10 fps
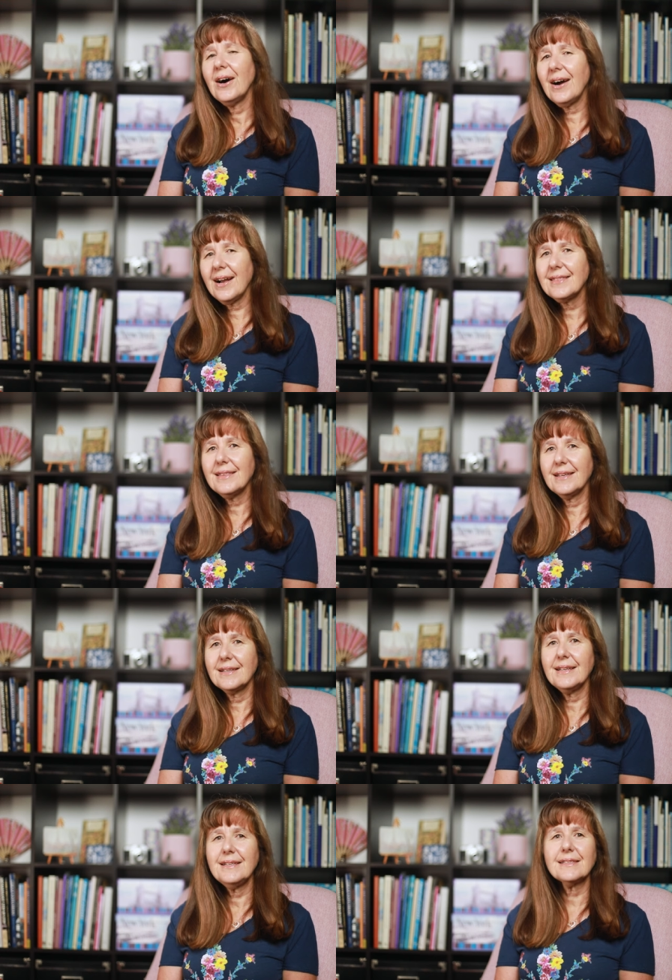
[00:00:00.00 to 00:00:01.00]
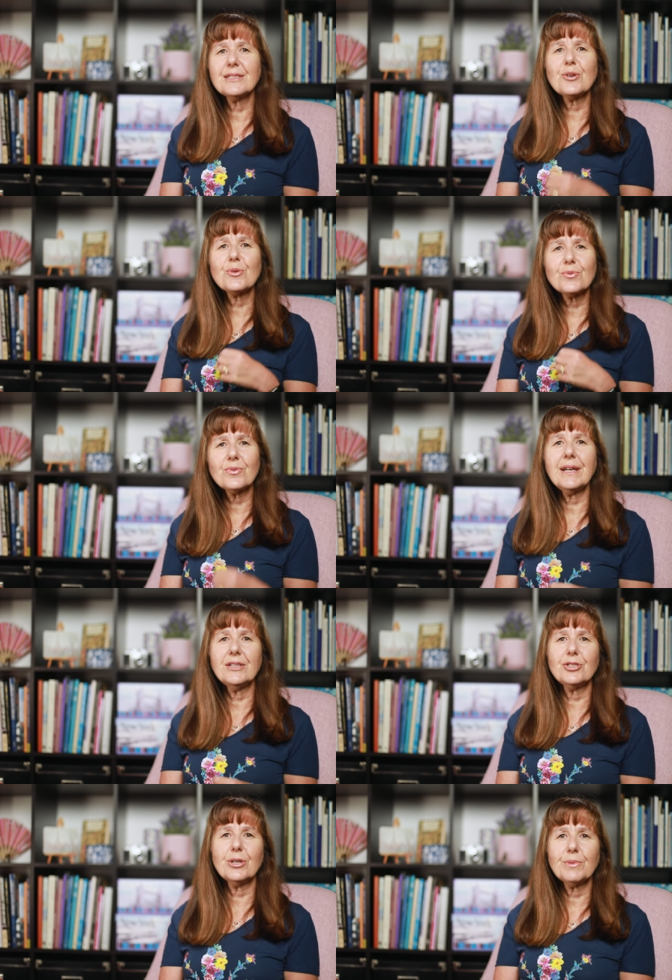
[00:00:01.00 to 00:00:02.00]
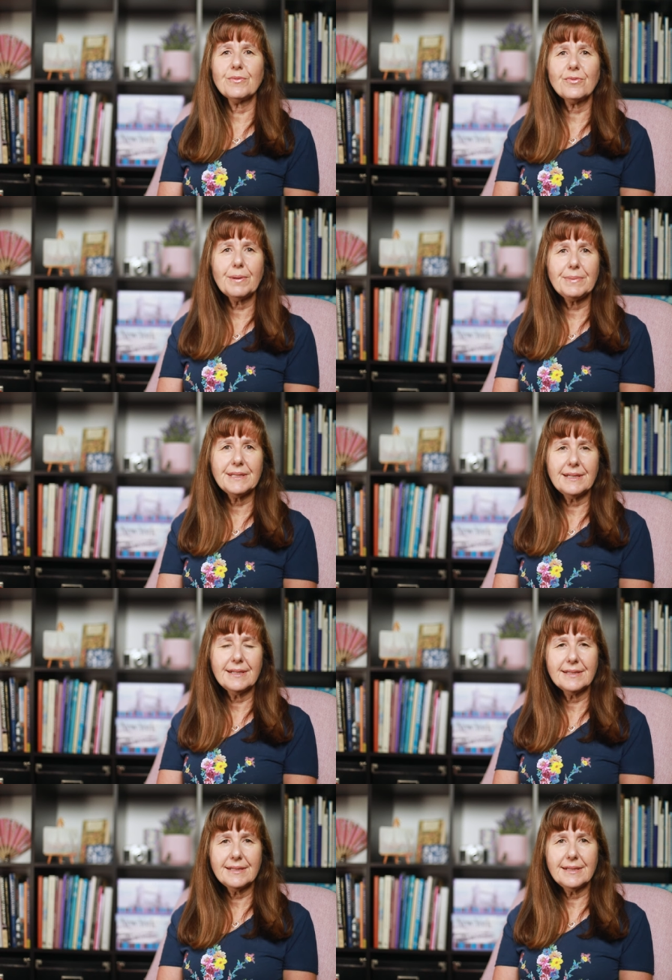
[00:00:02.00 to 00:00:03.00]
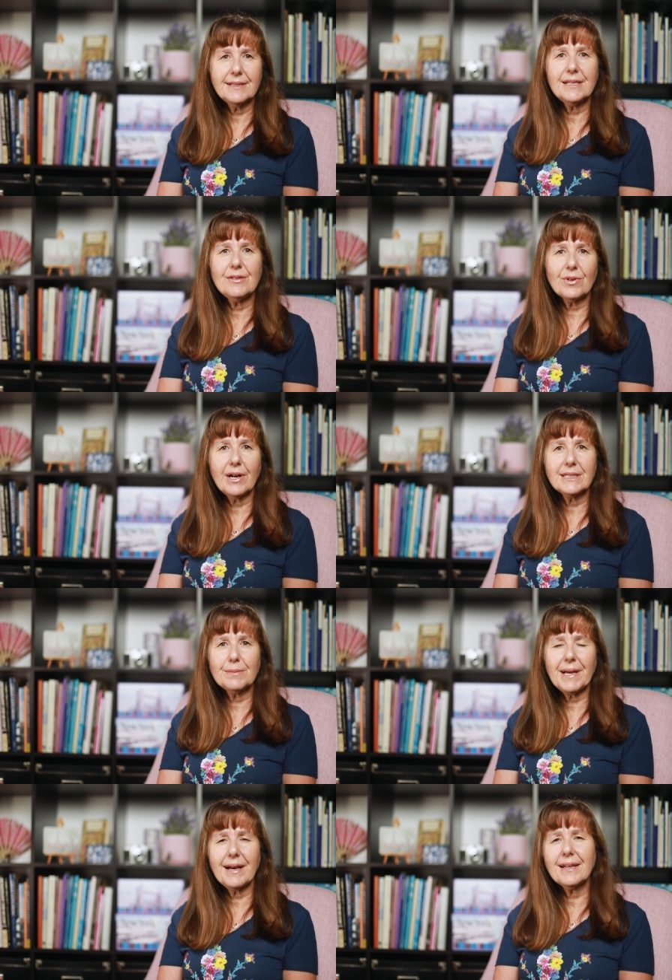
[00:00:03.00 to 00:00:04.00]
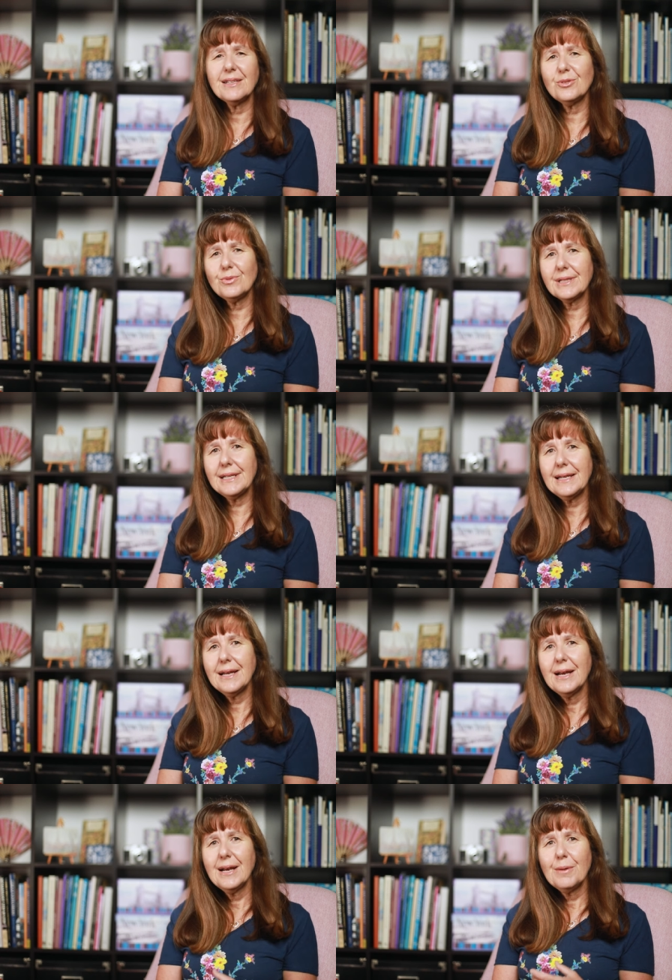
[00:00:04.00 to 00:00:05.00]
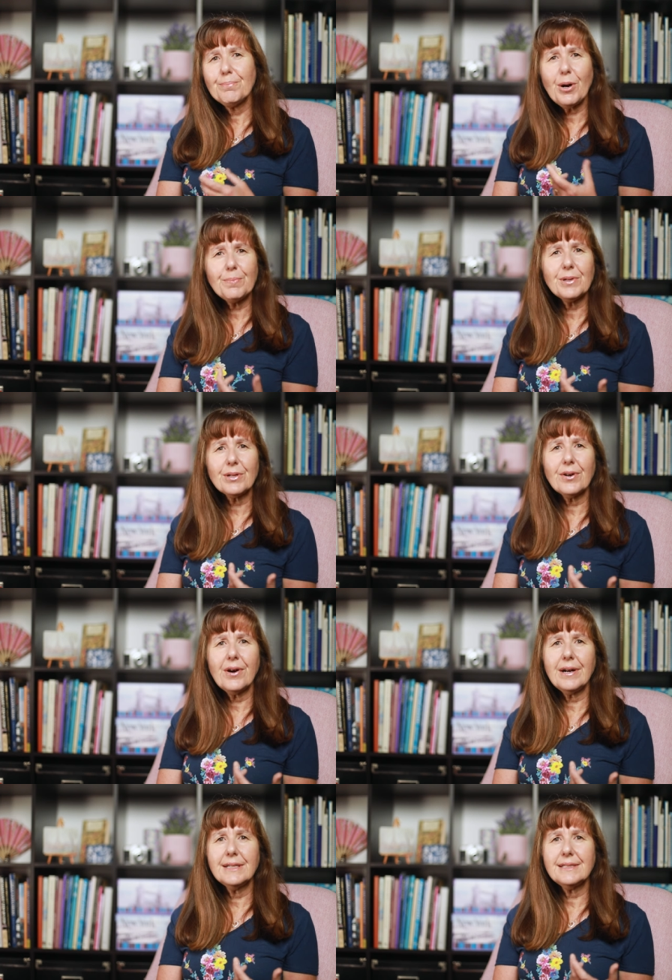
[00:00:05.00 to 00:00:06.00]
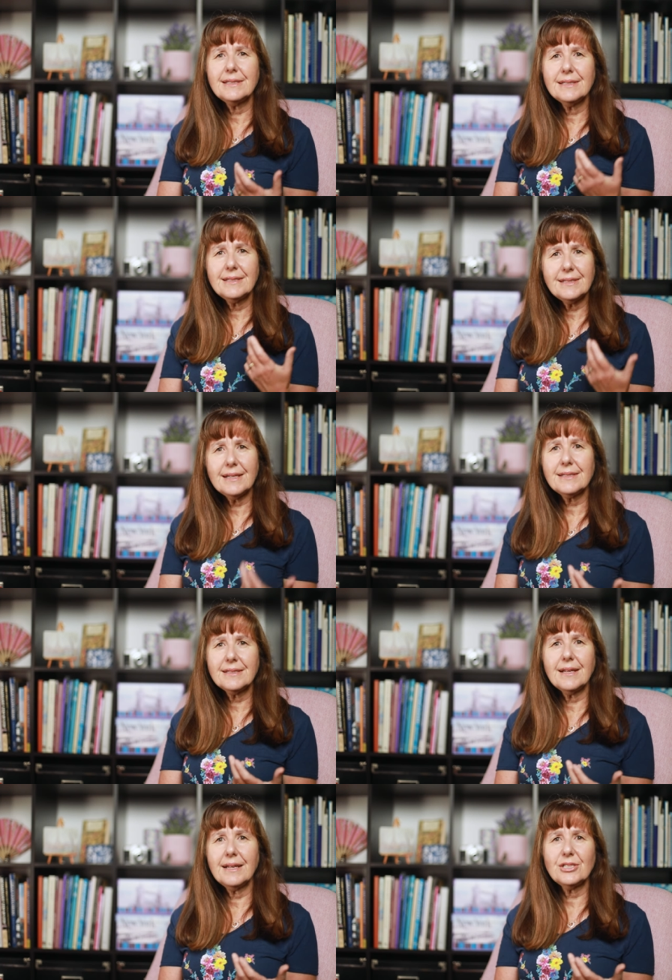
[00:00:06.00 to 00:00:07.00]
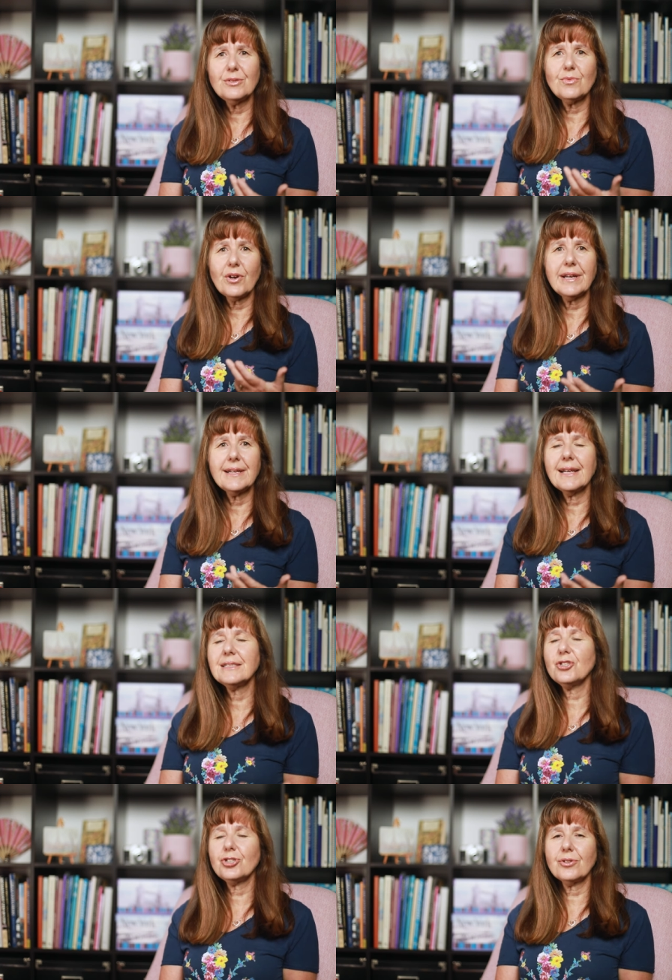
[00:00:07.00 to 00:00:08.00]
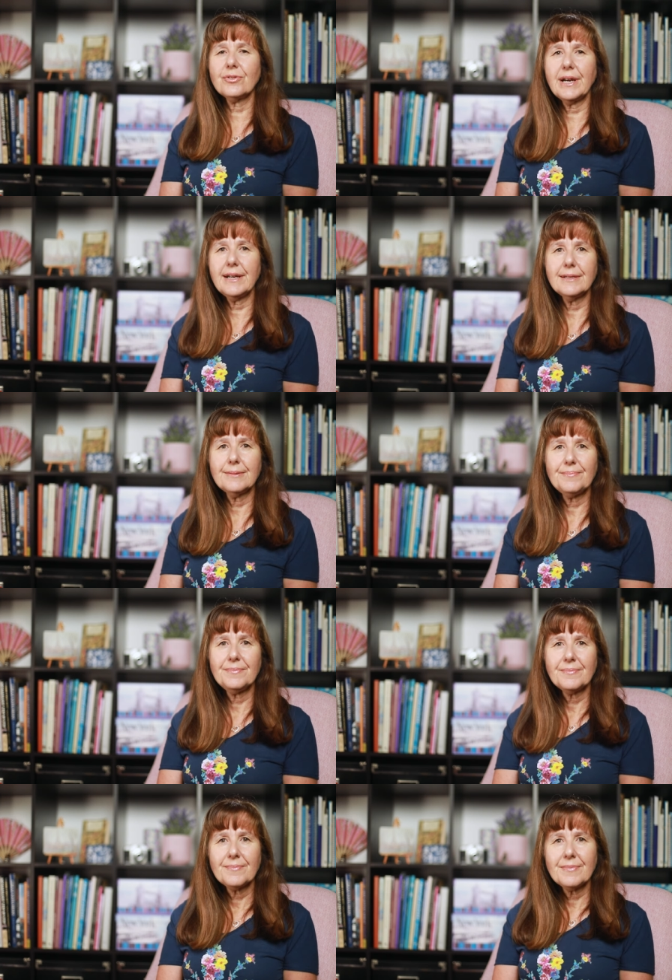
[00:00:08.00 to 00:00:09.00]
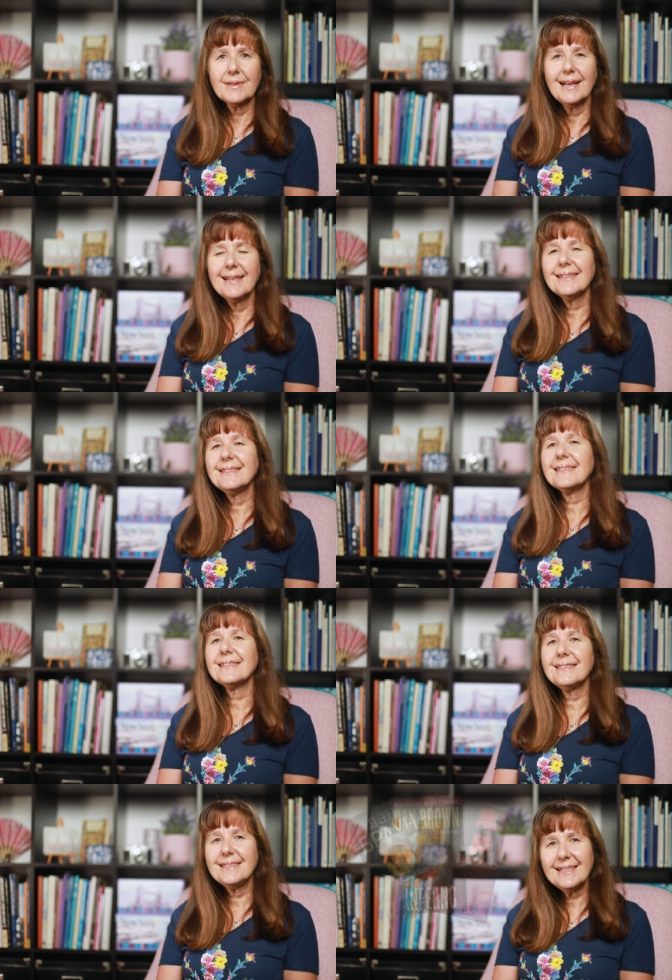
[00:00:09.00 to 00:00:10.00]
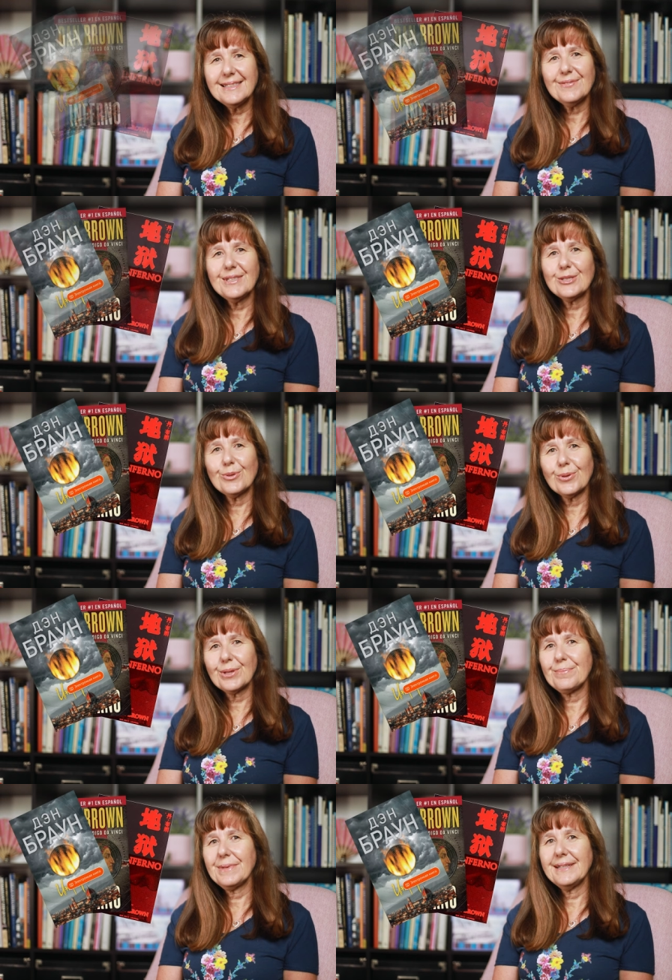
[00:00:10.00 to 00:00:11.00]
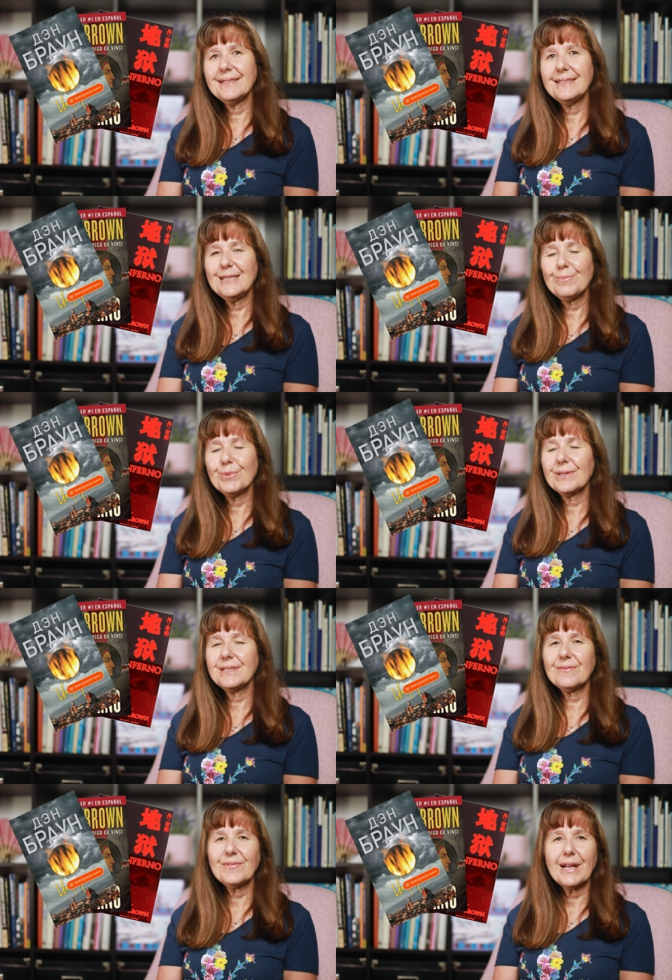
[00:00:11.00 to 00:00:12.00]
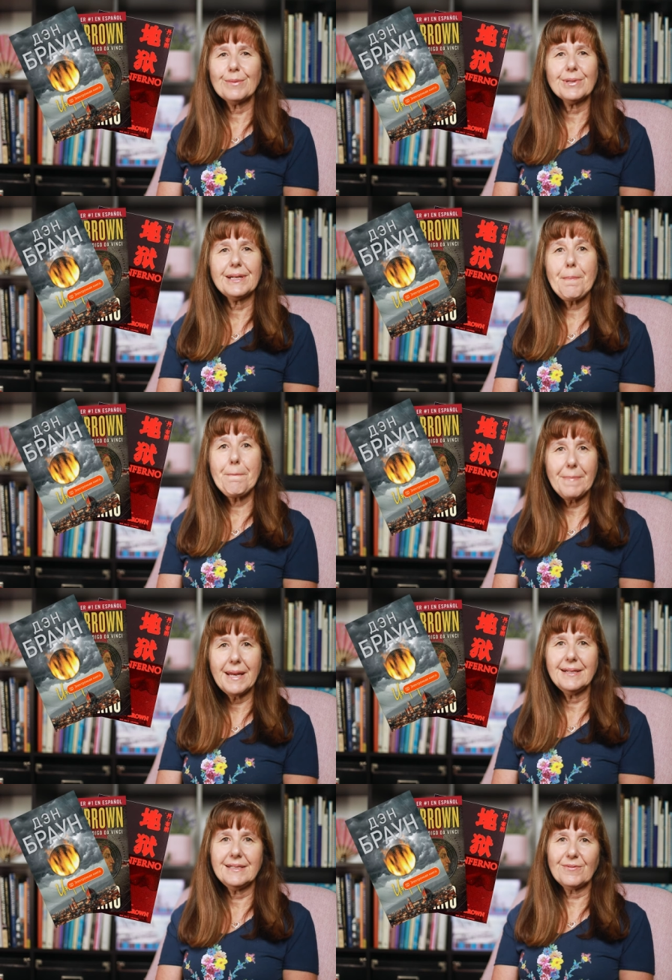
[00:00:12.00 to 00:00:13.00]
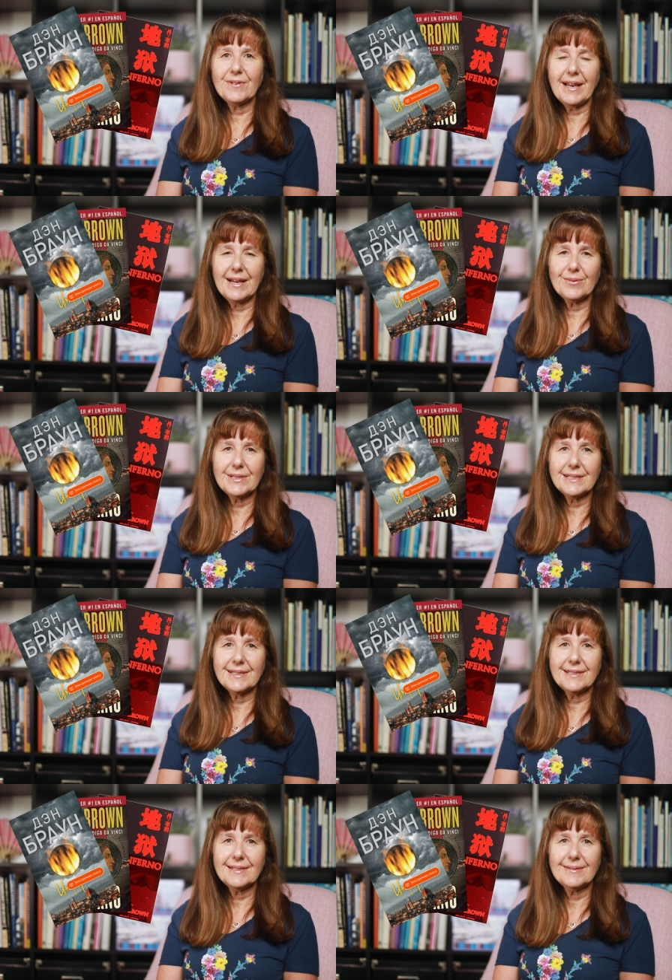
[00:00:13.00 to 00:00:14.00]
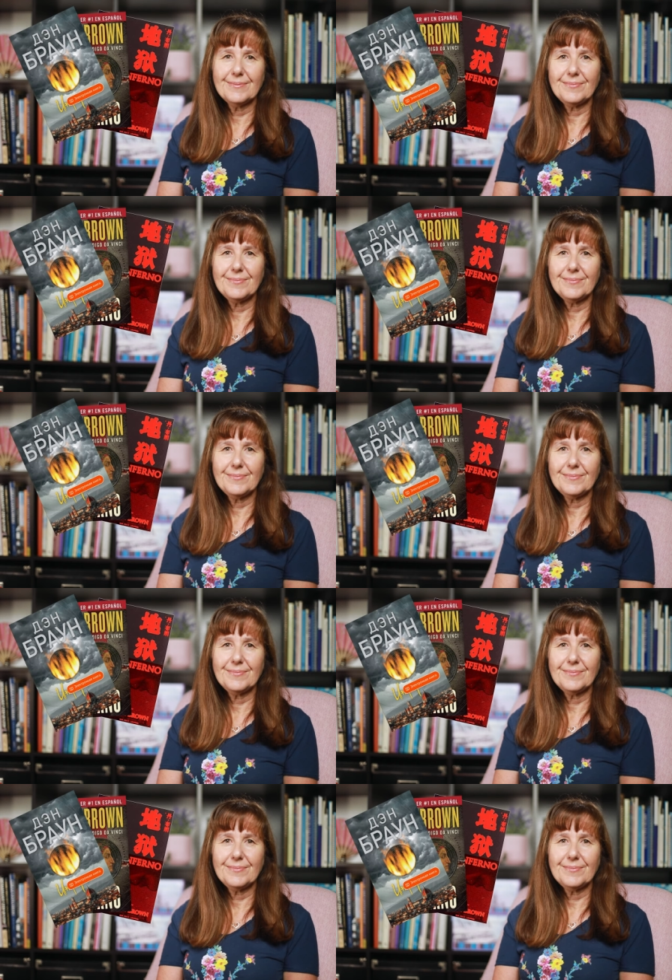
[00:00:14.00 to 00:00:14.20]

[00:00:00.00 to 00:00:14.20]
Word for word: I think he does a great job of representing the cities he writes about and has really popularised the destination writing as a genre. The success of this author means this book is available in many different languages.